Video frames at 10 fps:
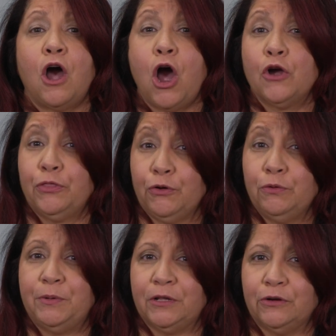Our
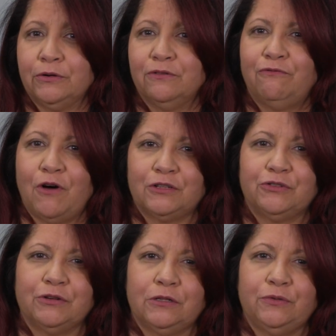third pillar,
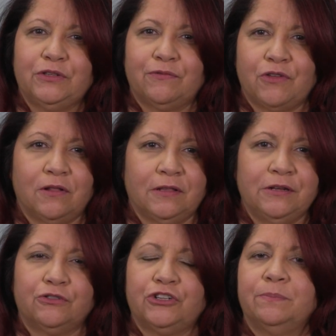foster inclusive thought
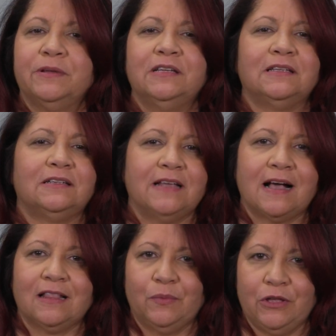leadership, is
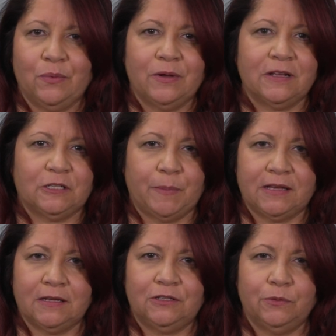exactly what you would
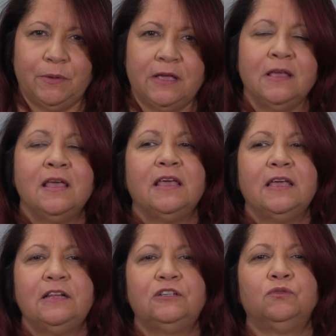expect it to be.
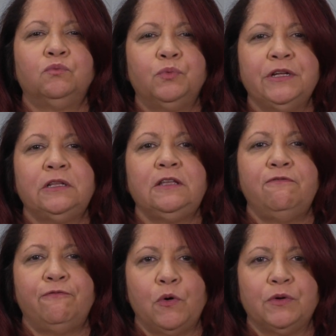It is really
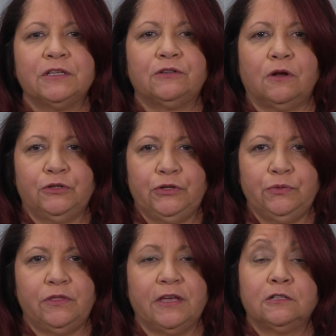focused on
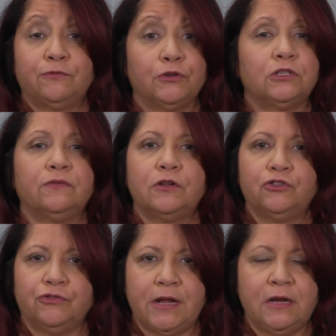two things. First of all,
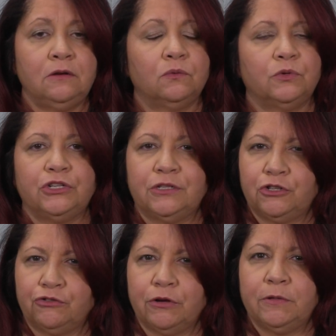training, which is
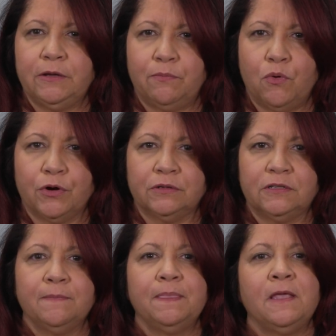extremely important.